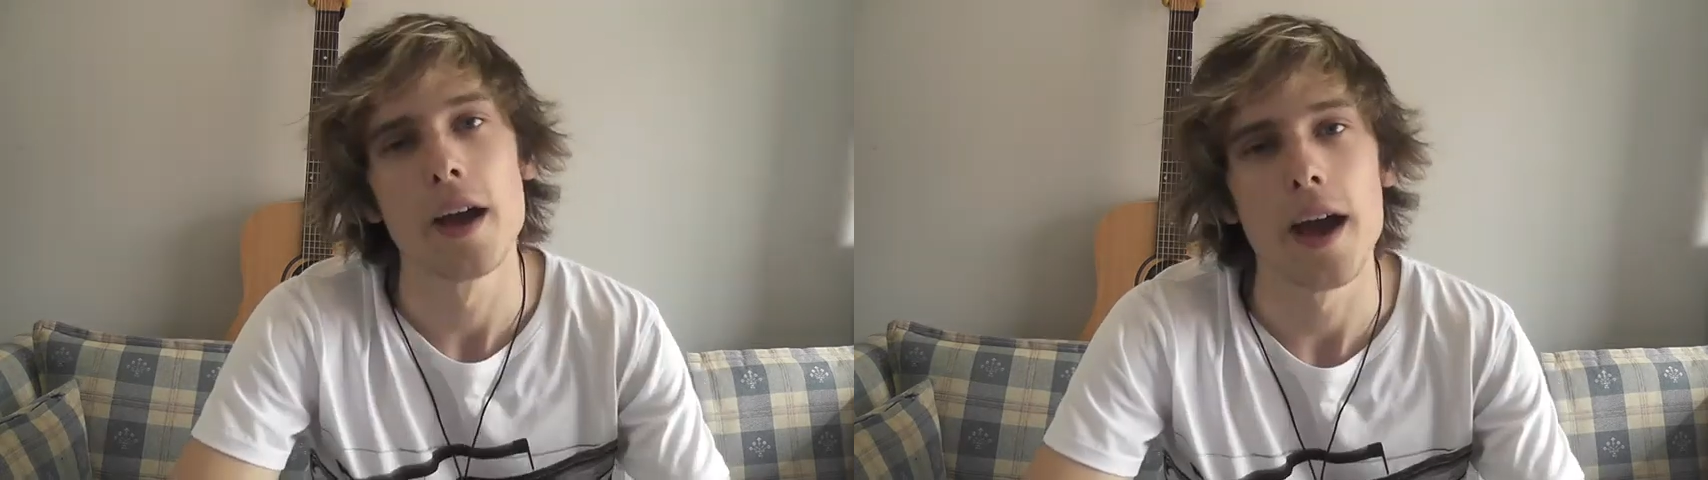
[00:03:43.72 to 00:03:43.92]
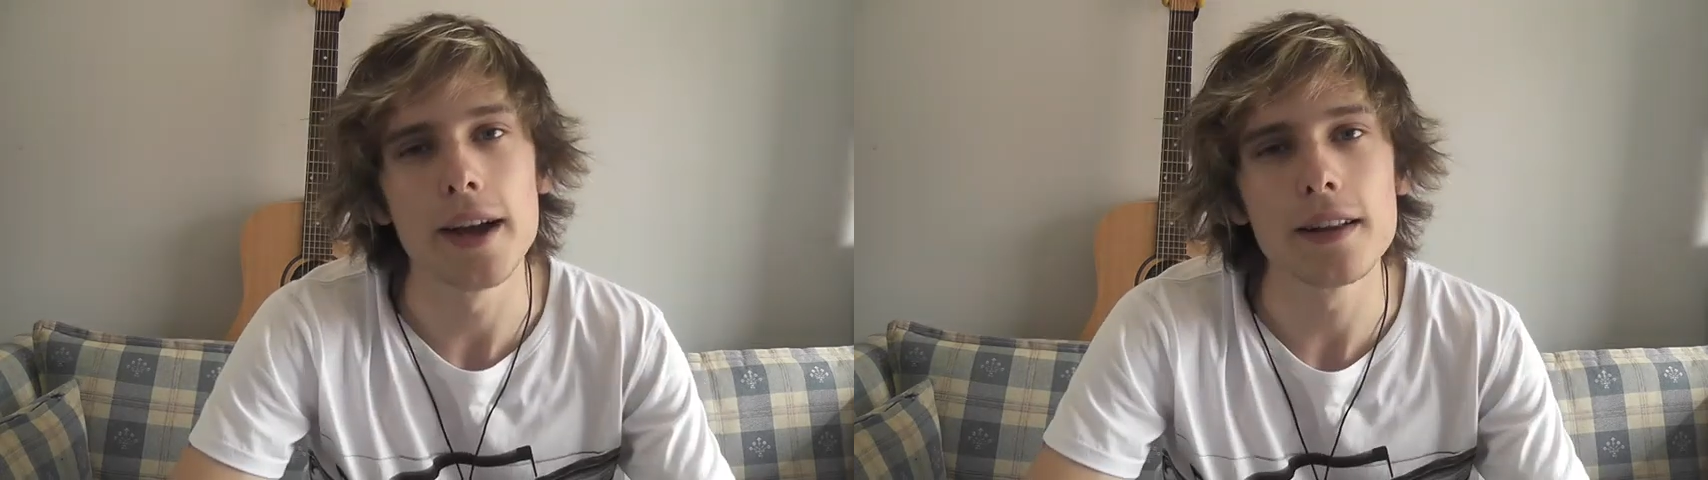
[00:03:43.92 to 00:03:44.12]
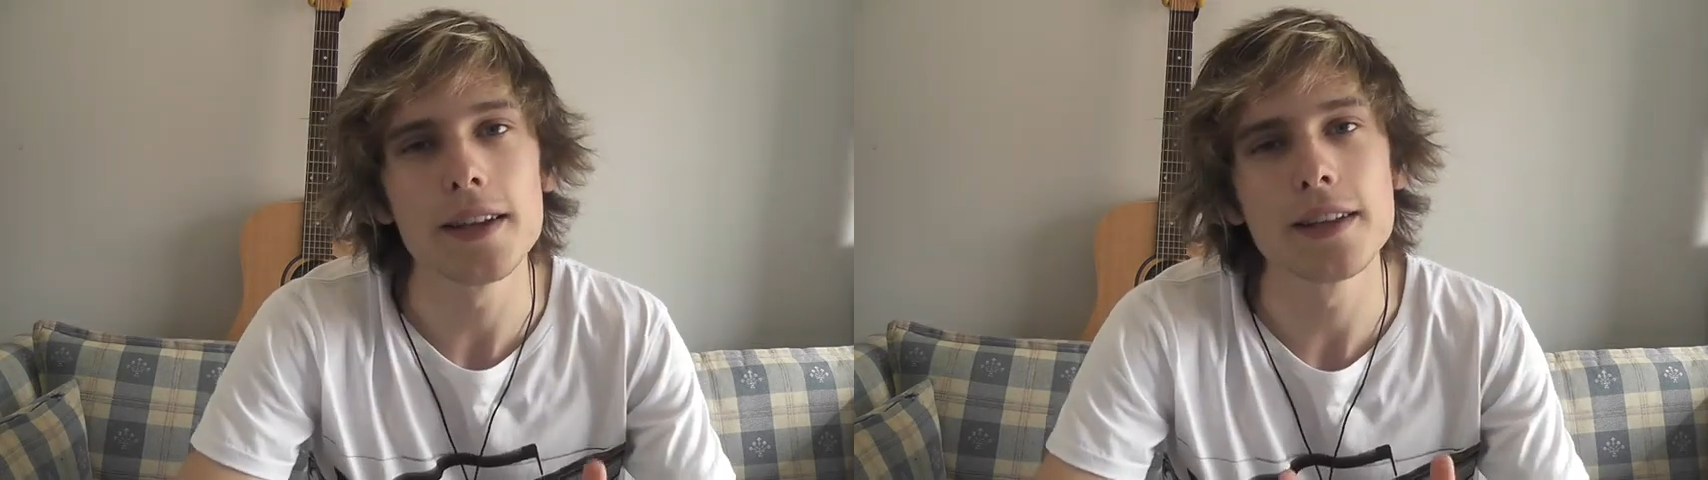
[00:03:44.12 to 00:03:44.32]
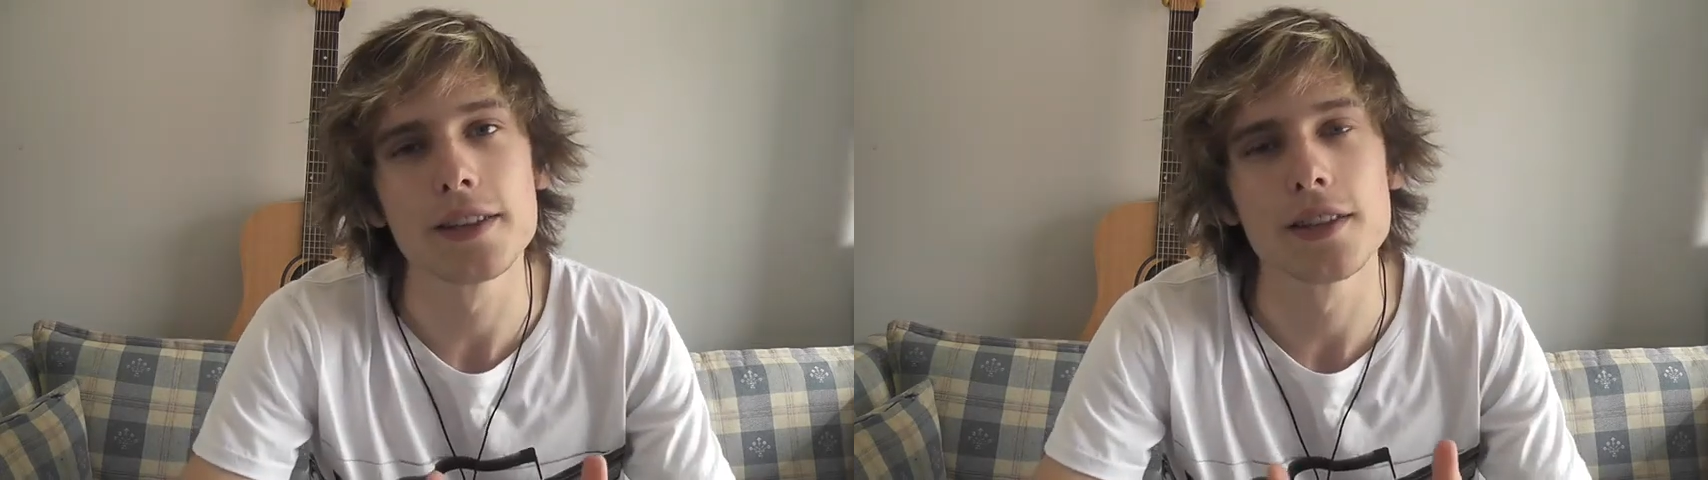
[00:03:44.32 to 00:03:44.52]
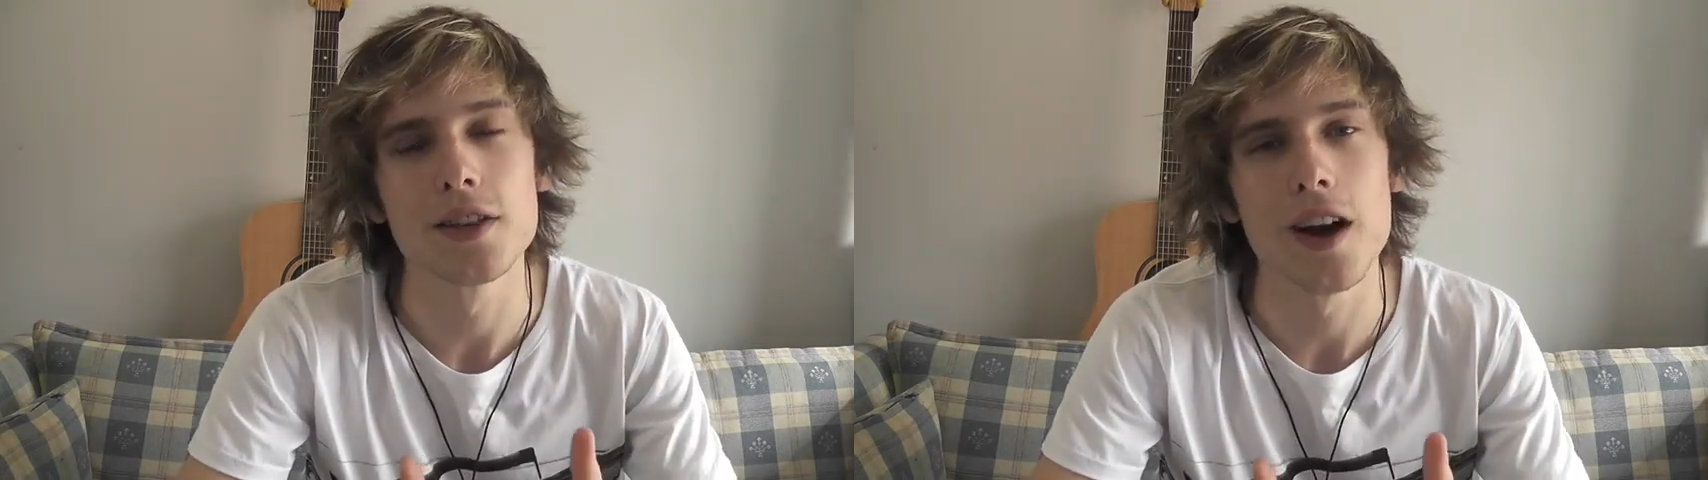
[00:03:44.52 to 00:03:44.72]
Alien
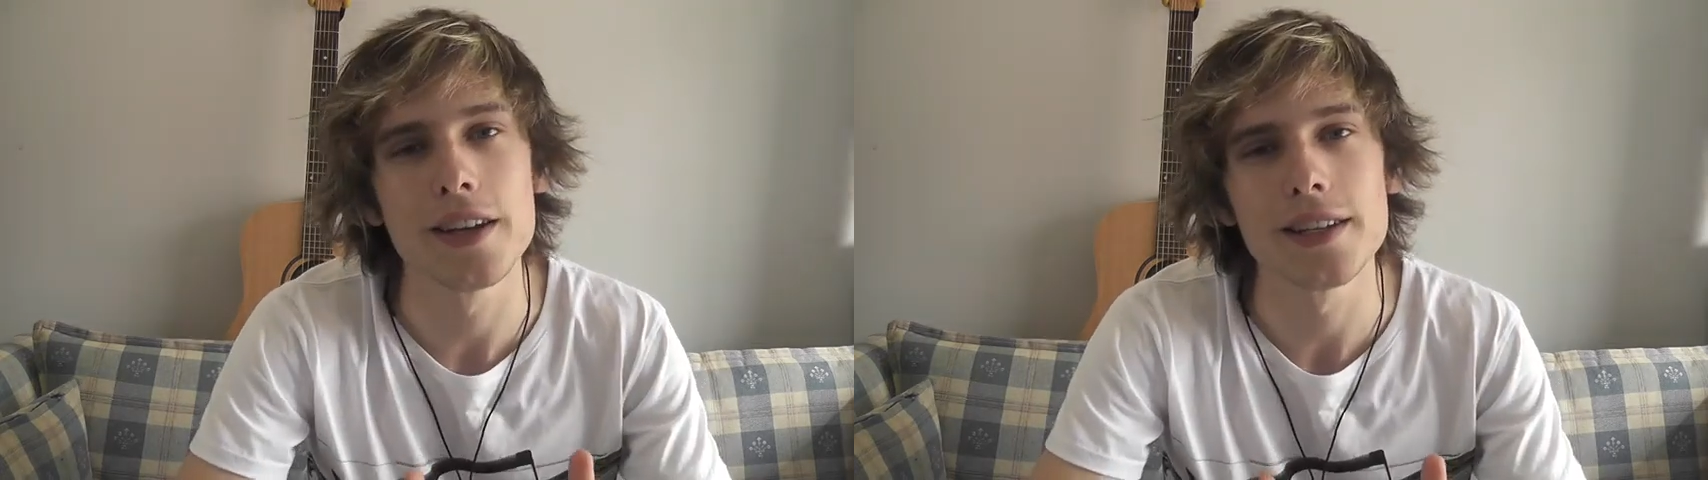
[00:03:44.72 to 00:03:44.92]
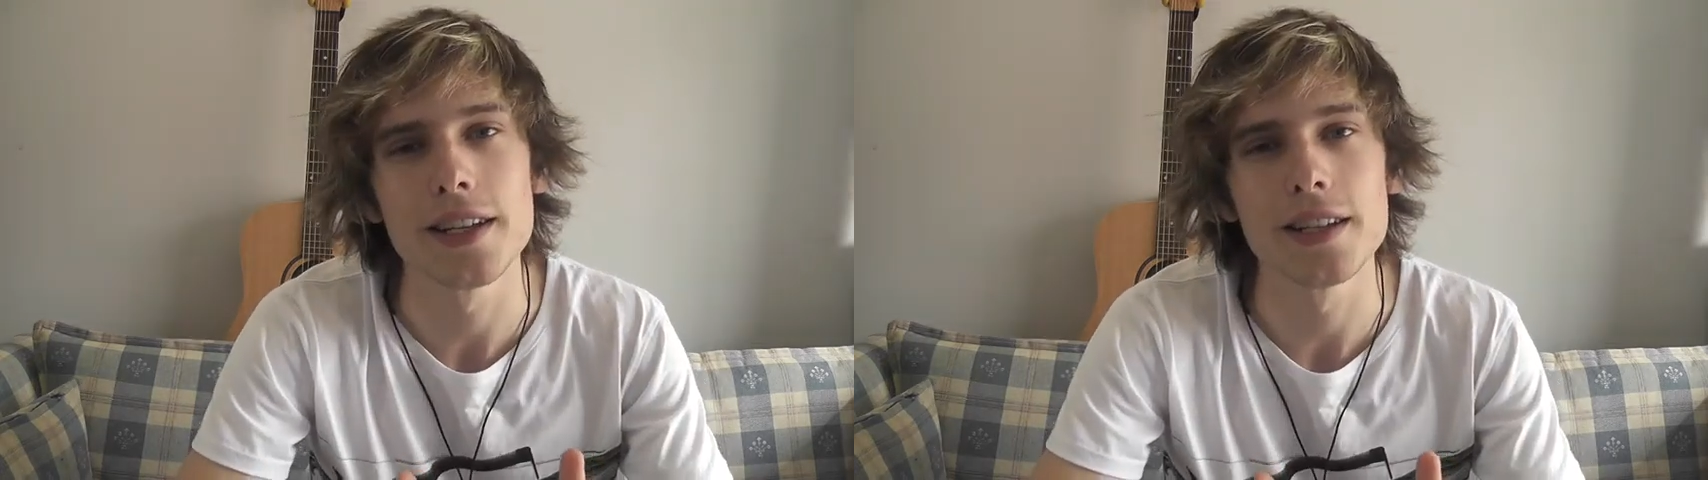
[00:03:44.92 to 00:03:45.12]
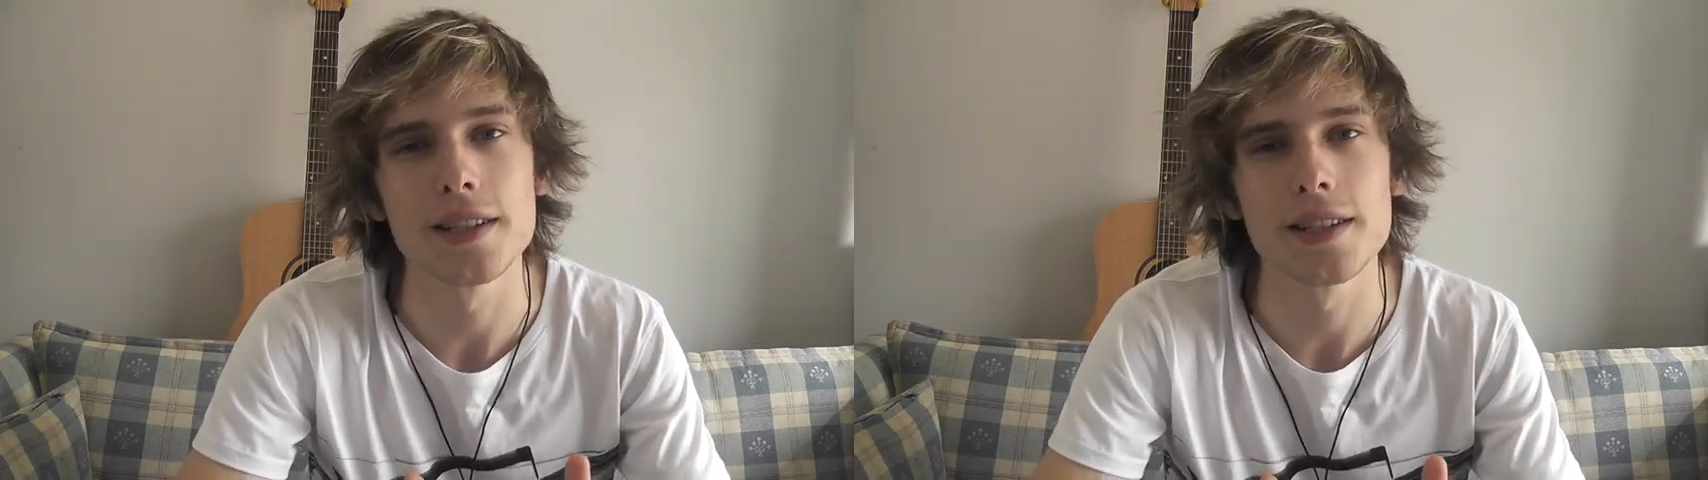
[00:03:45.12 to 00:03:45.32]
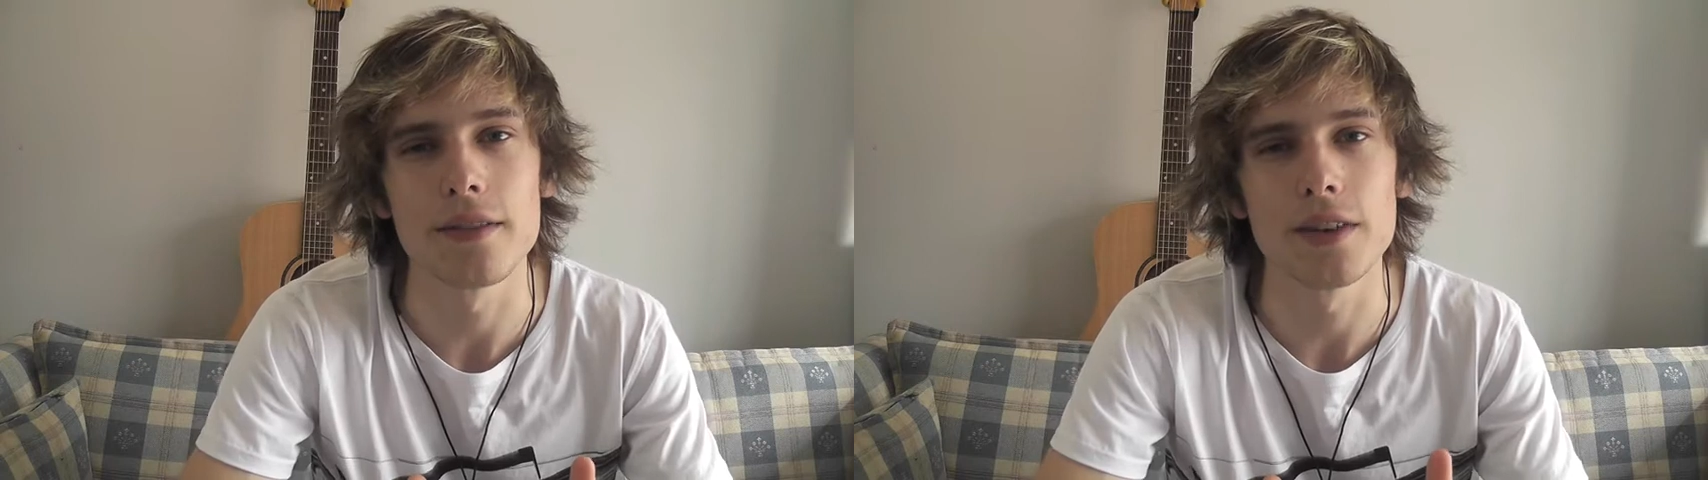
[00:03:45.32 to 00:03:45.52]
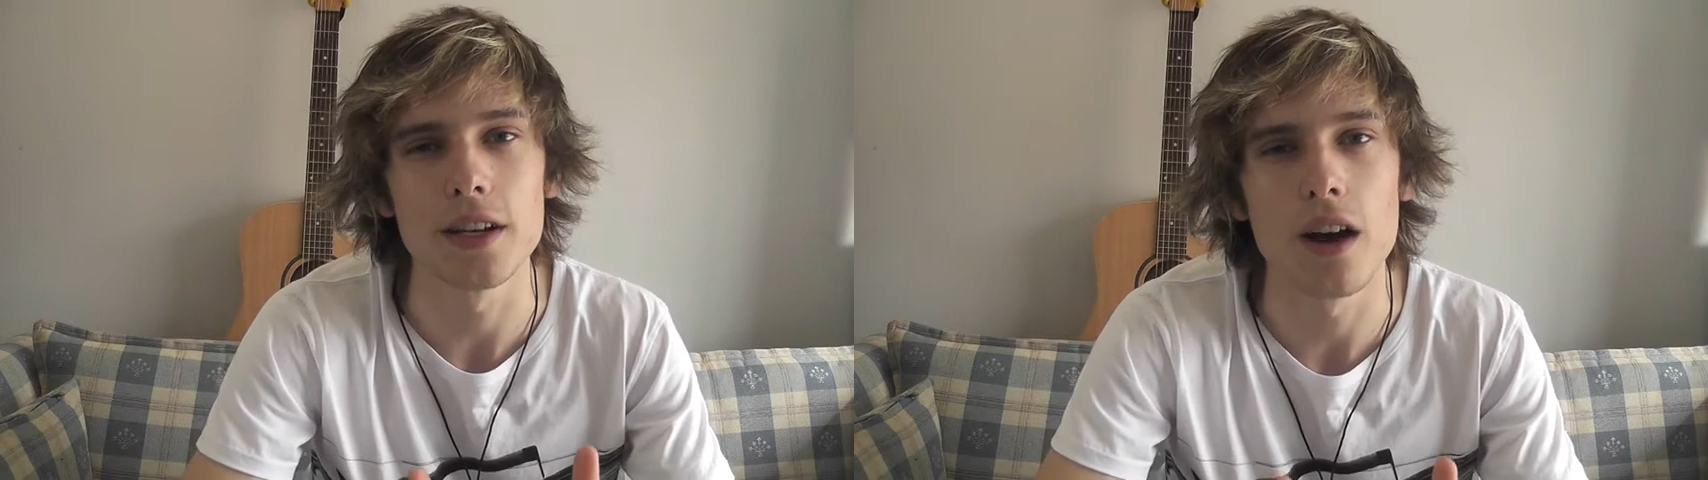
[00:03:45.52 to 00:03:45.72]
is a
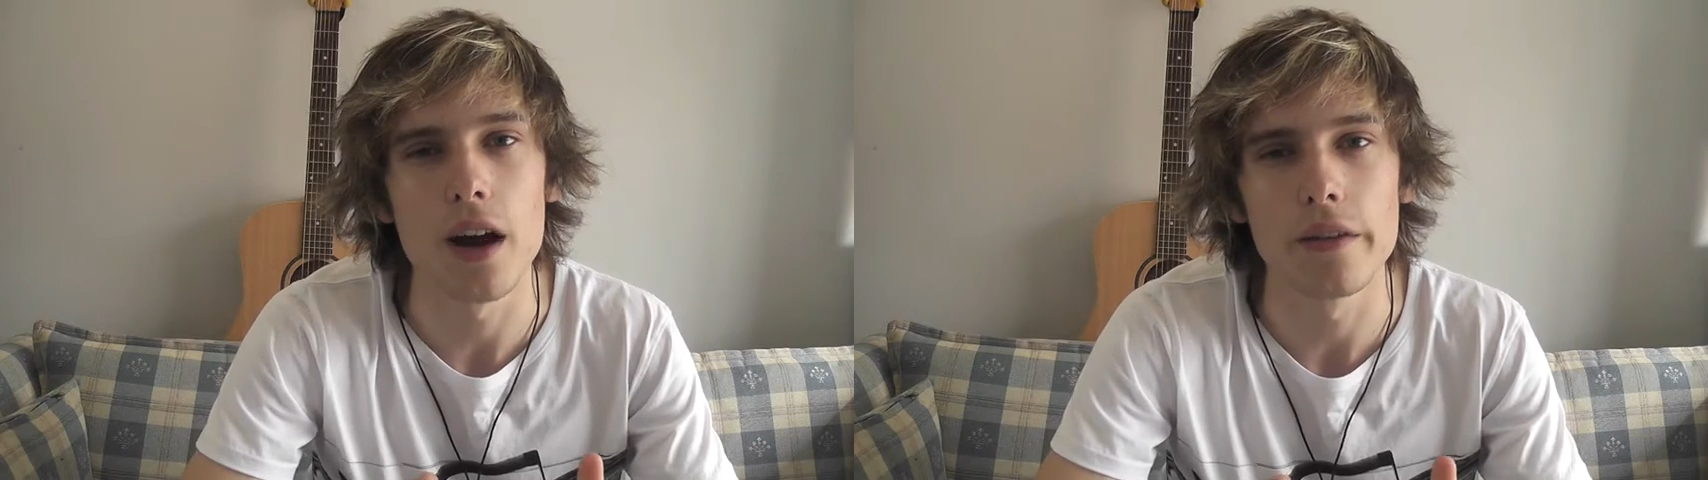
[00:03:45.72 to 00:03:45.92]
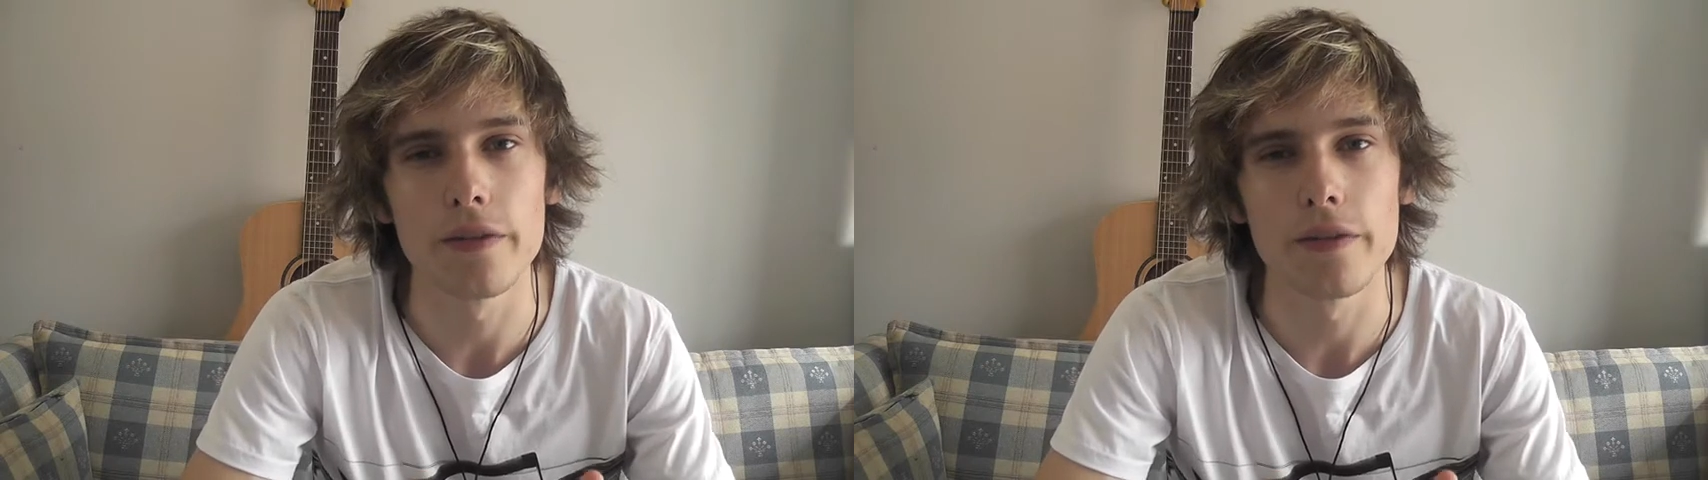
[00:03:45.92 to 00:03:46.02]
1979